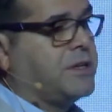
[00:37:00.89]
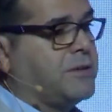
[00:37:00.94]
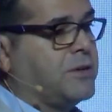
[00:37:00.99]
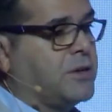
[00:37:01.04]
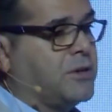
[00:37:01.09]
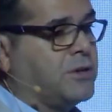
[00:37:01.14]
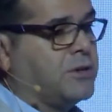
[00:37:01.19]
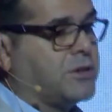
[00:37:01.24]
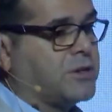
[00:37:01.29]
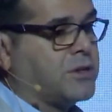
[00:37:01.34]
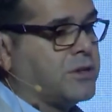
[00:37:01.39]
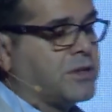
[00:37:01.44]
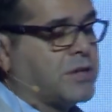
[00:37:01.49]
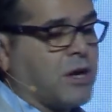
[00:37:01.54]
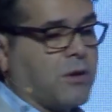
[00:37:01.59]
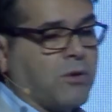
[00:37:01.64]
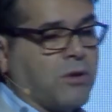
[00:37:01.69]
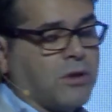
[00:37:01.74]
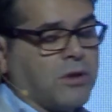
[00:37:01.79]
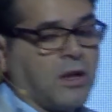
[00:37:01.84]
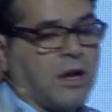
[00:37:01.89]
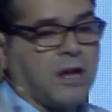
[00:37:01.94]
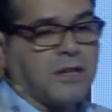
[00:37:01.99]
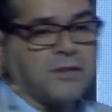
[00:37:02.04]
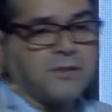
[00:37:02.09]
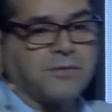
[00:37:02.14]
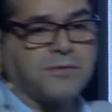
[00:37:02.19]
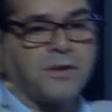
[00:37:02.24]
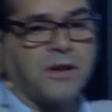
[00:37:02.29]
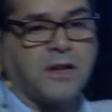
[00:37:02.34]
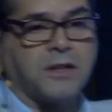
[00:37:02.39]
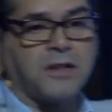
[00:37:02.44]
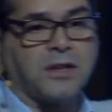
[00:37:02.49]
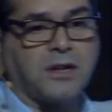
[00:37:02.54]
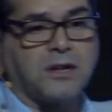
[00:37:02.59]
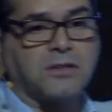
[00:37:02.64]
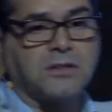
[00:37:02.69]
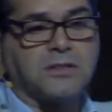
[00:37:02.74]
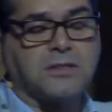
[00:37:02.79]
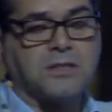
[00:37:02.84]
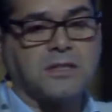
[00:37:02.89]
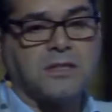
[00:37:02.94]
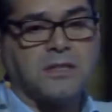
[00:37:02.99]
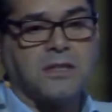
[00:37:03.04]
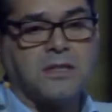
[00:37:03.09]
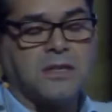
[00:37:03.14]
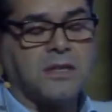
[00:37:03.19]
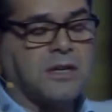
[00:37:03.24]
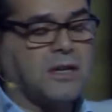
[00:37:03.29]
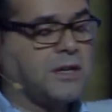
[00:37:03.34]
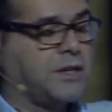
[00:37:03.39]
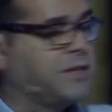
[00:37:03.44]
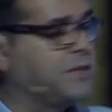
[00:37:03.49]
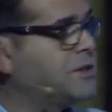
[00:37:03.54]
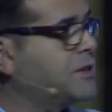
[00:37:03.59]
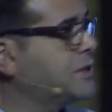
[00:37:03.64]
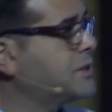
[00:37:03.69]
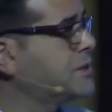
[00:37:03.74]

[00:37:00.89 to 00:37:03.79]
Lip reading: who could go online and find those. And then you could